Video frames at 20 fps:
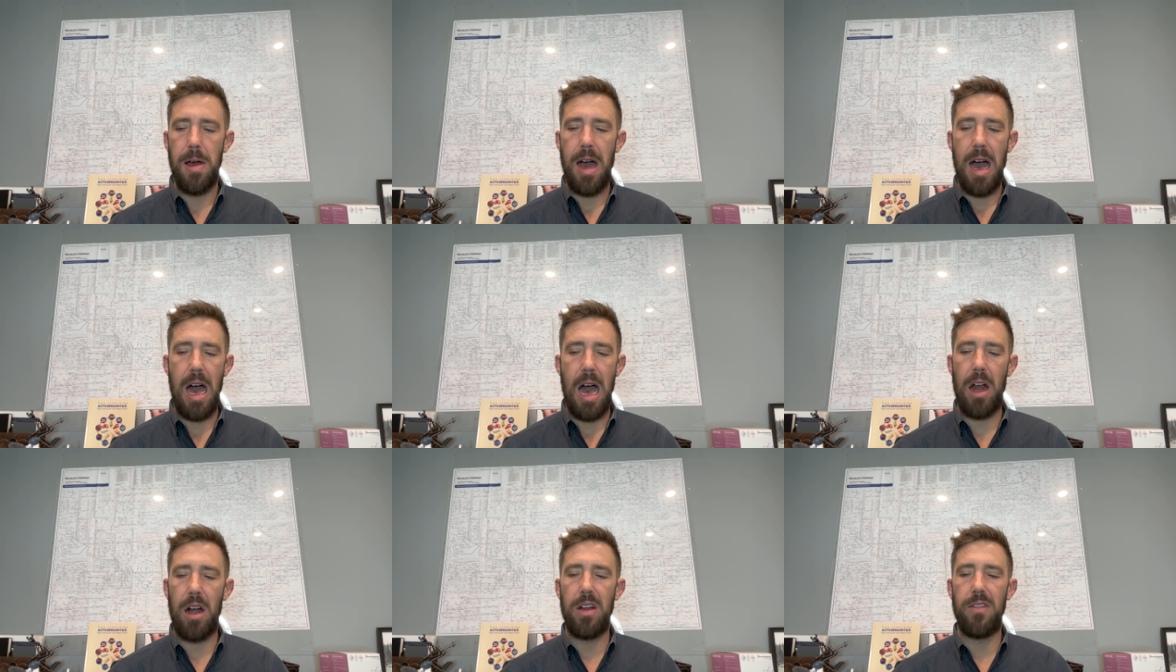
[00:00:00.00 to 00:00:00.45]

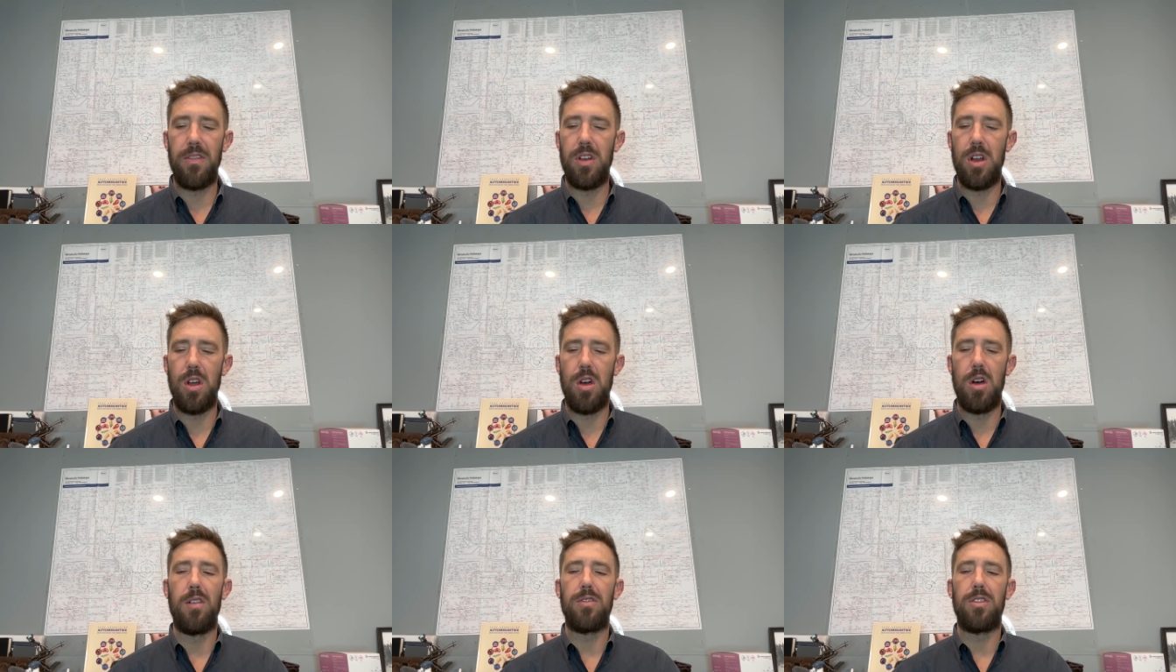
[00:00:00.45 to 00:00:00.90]
I don't even
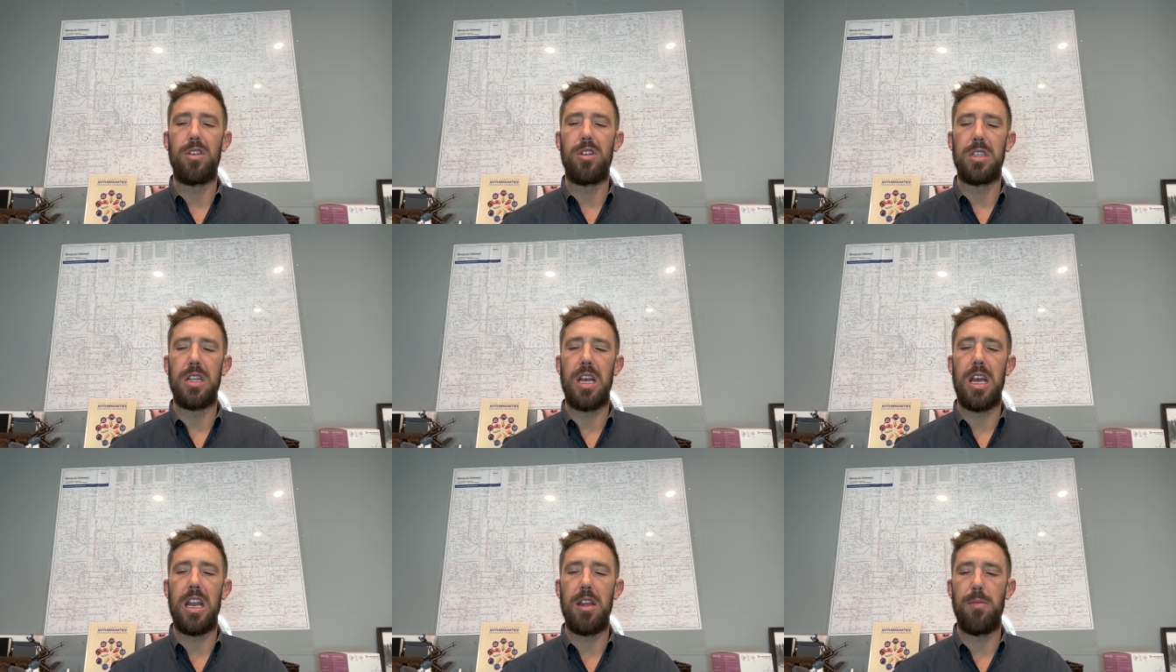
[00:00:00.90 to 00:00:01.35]
know if
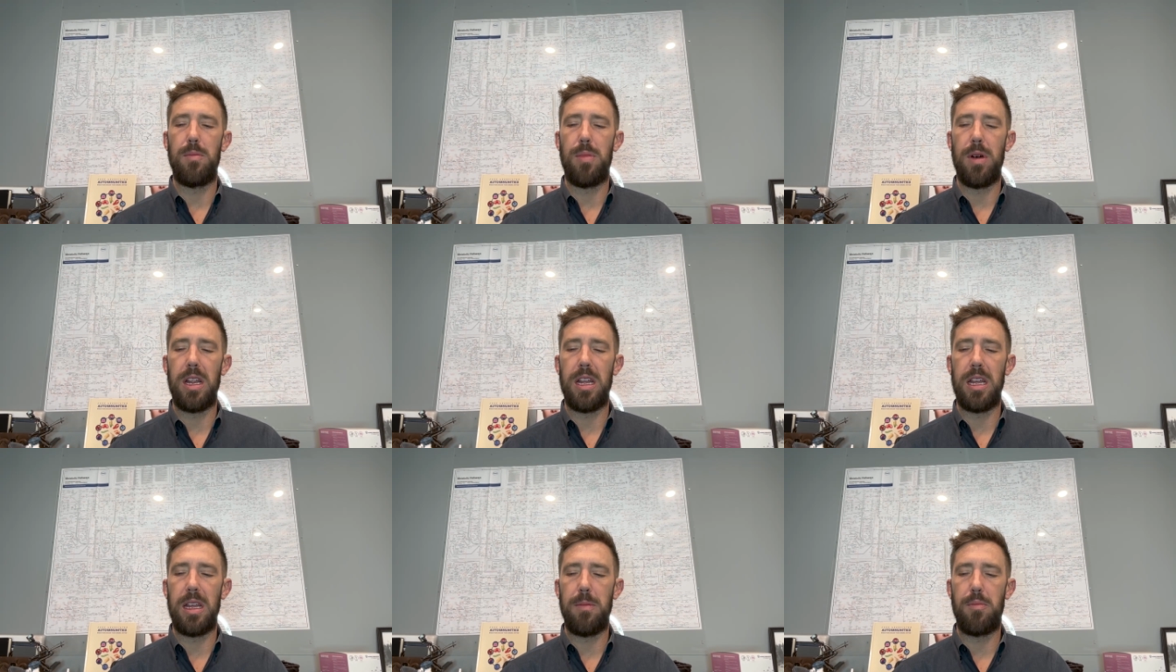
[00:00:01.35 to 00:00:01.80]
there's
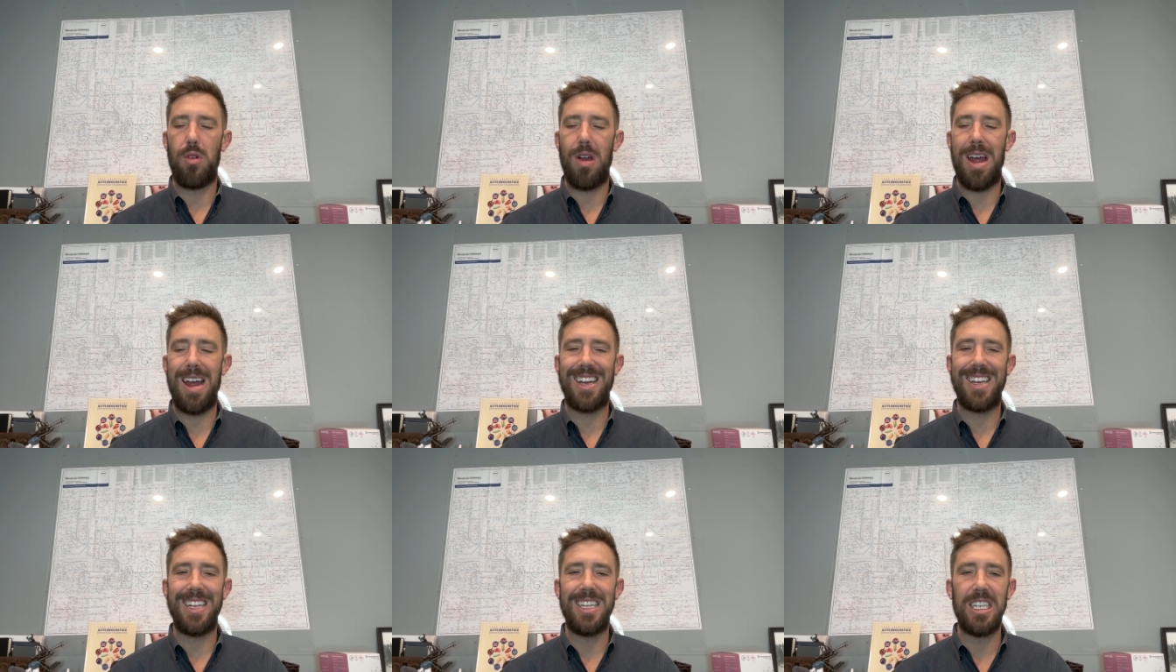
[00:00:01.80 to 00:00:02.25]
anybody
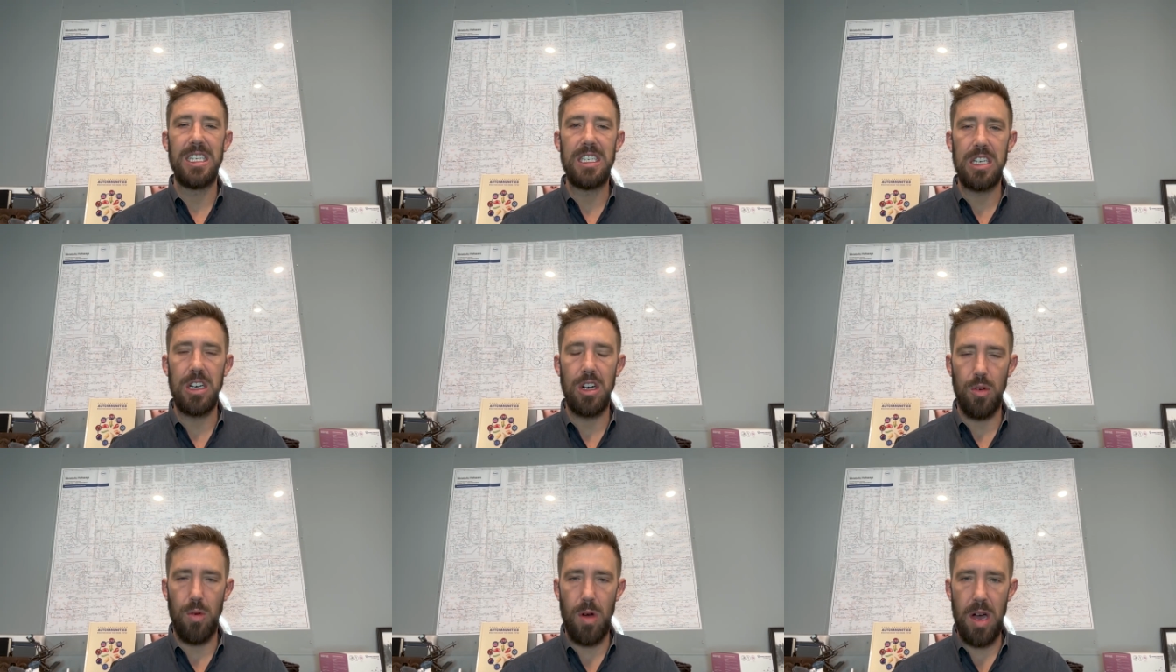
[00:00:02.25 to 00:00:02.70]

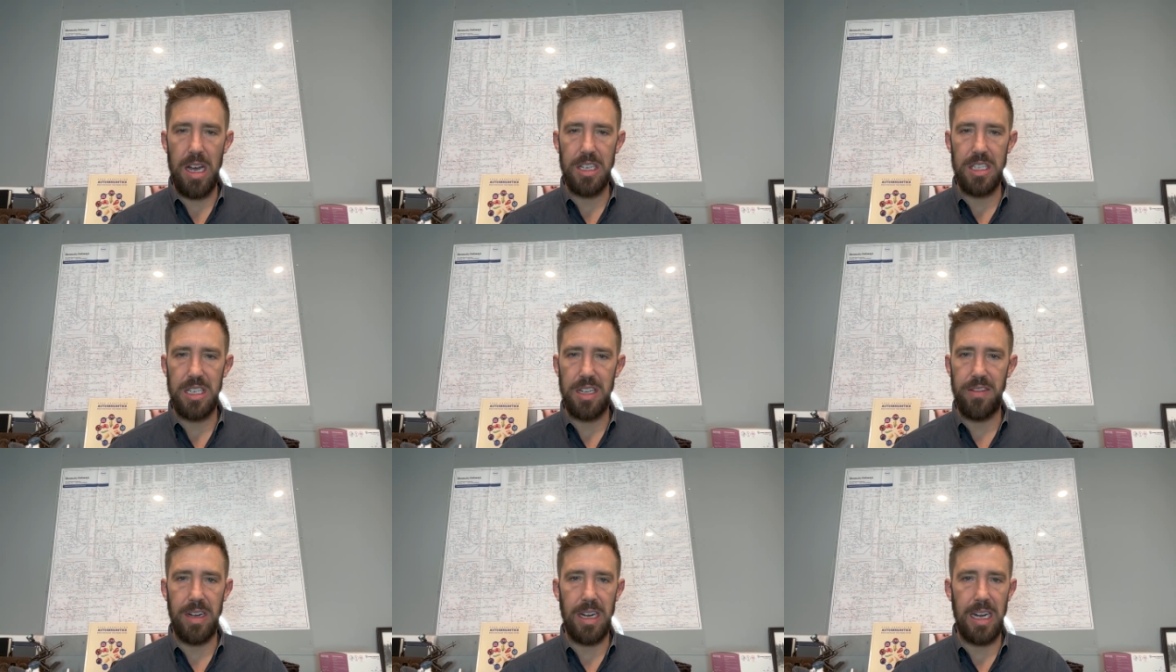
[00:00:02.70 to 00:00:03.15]
practitioner wise
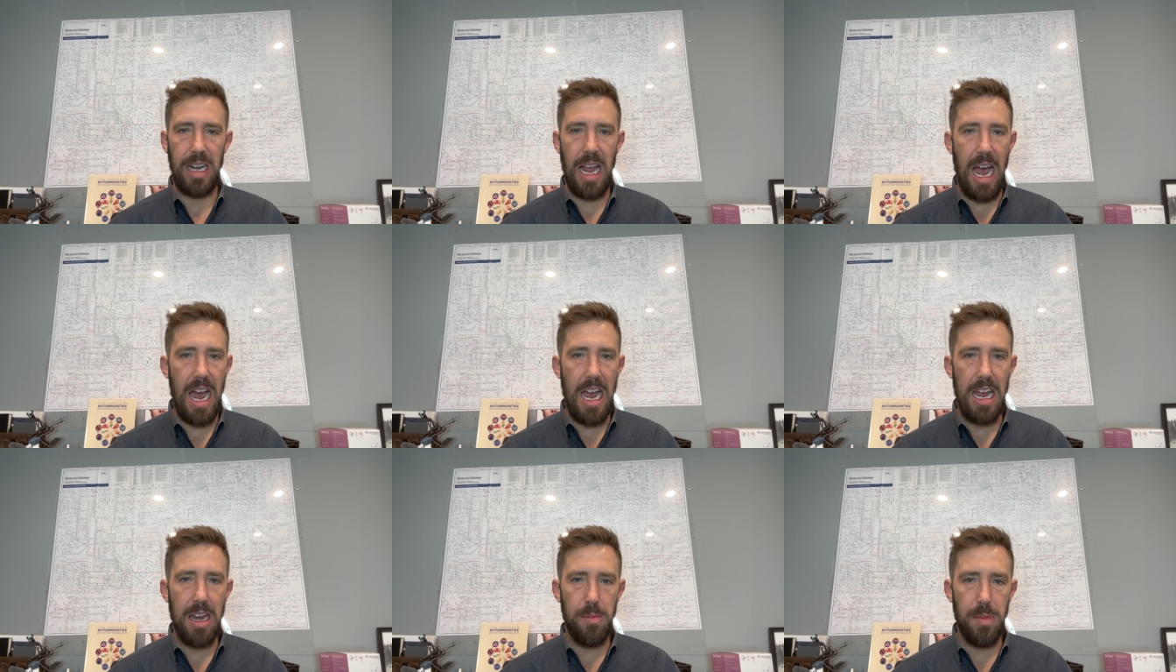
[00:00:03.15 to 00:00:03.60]
to even
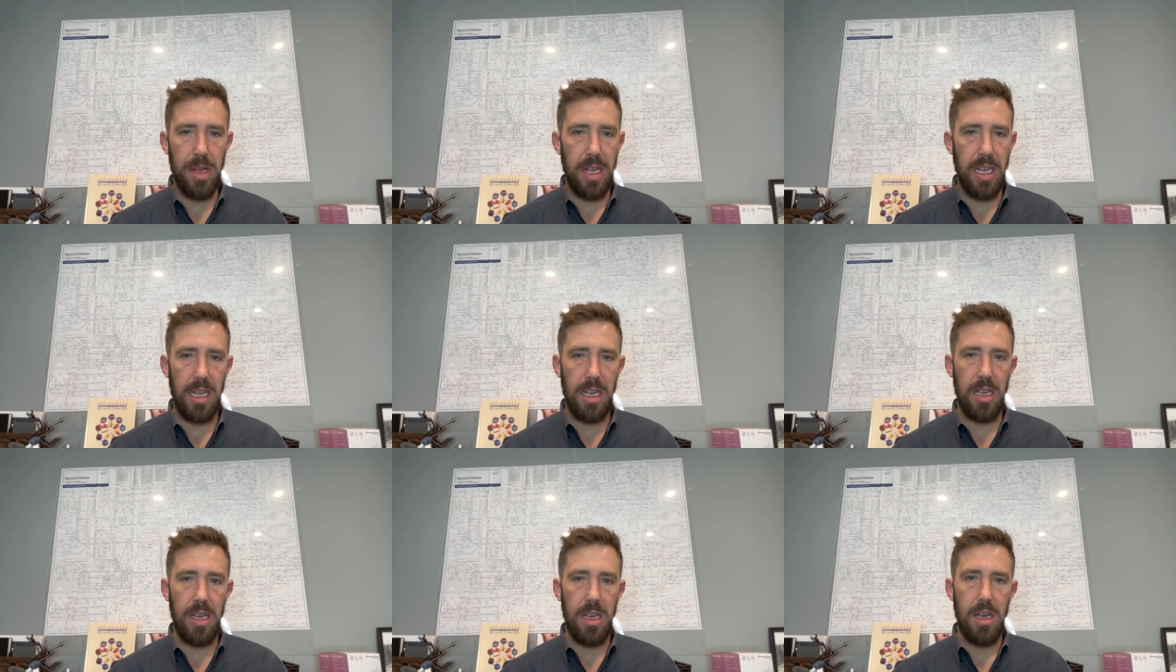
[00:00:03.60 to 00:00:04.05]
guide
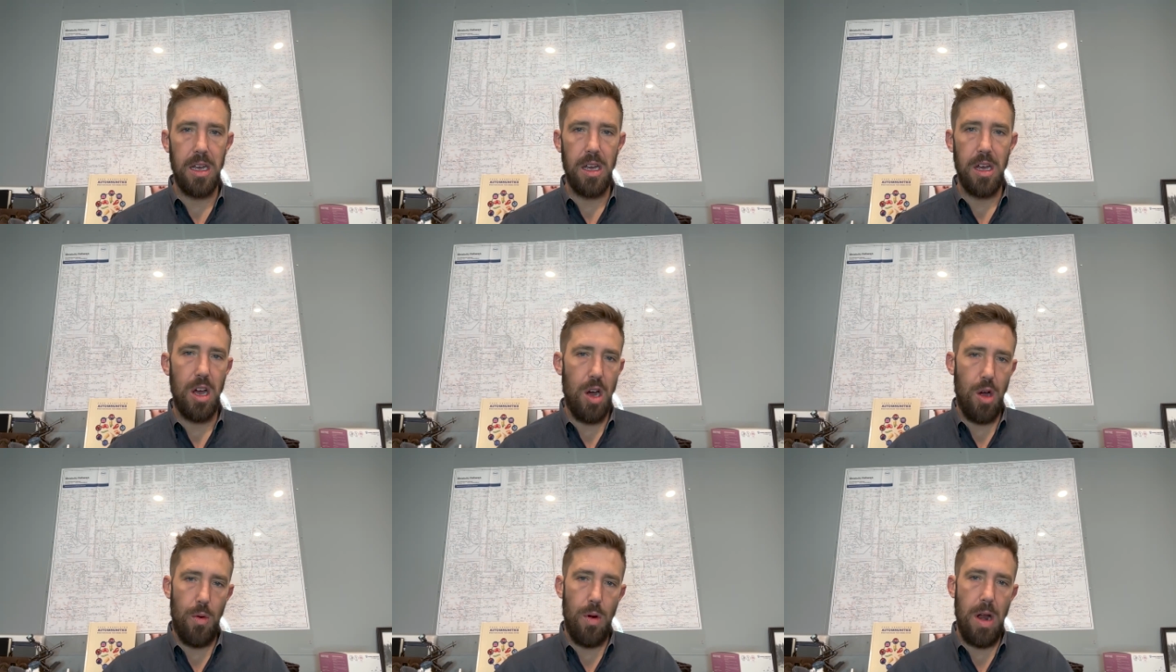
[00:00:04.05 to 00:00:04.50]
me
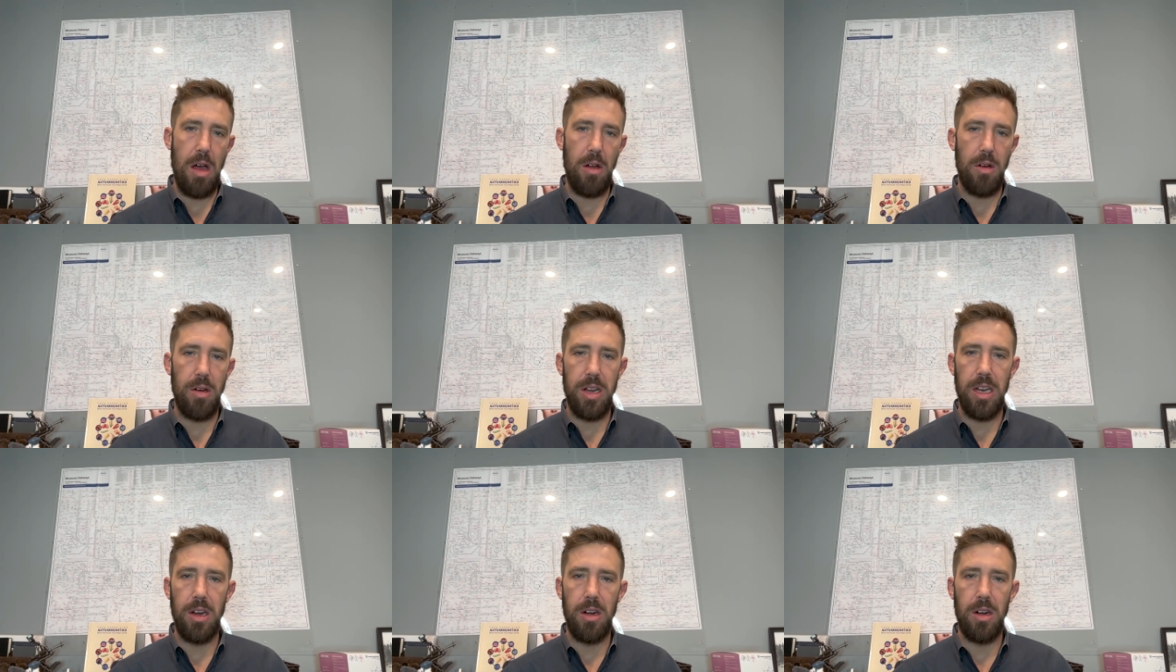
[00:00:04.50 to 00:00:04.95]

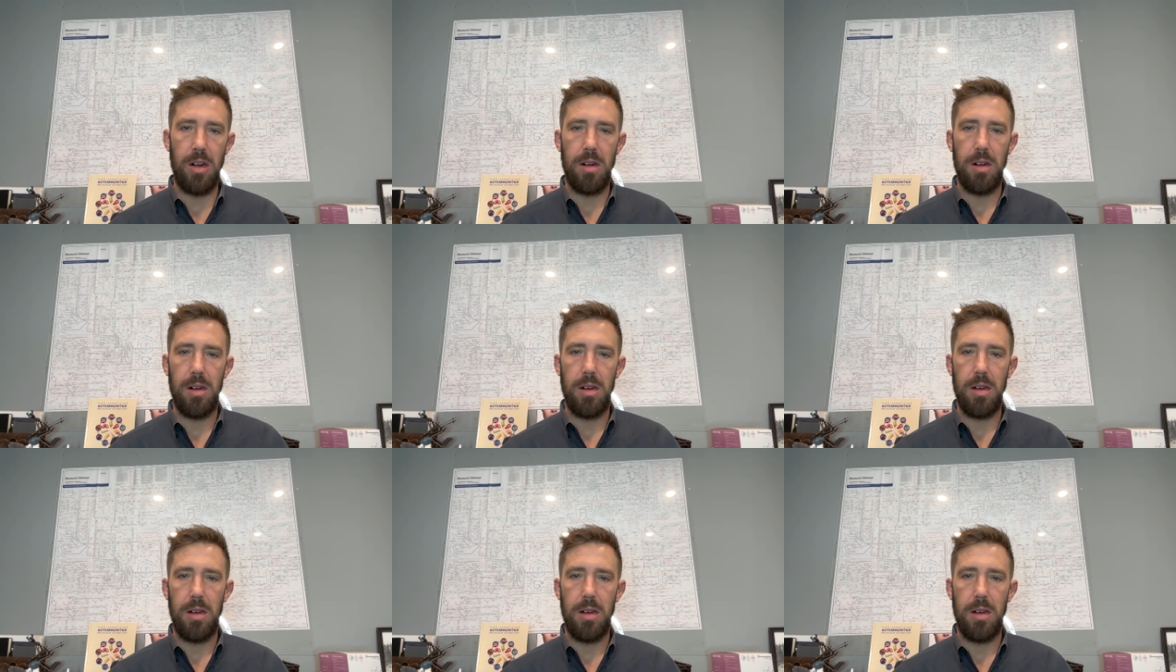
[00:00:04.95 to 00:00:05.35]
around here. Yeah.